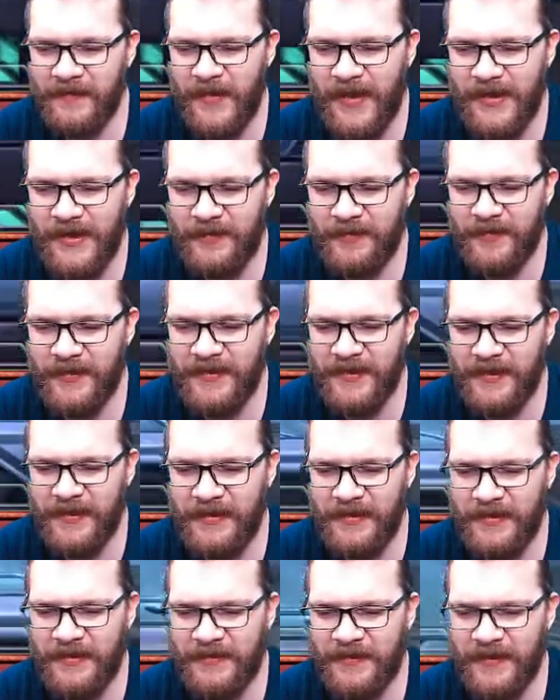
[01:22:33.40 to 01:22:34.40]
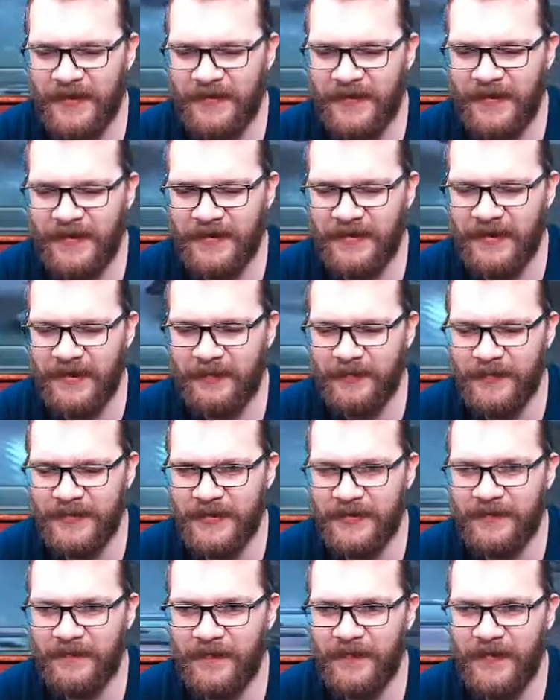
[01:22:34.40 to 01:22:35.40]
reminded me that I need to get that clip,
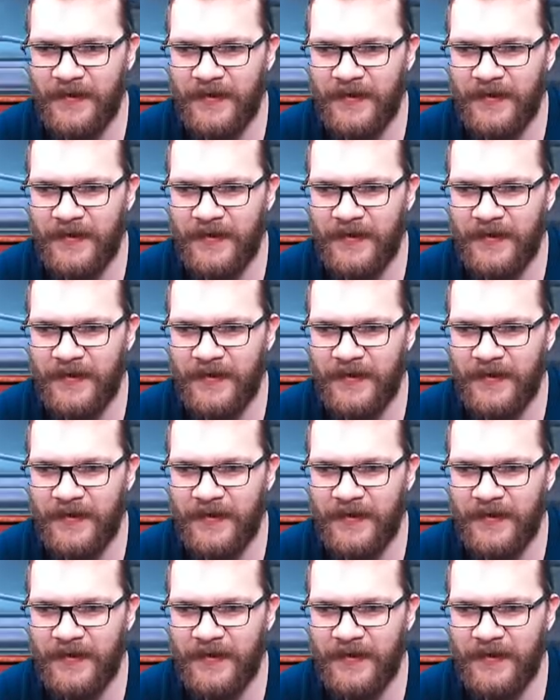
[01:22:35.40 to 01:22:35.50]
so.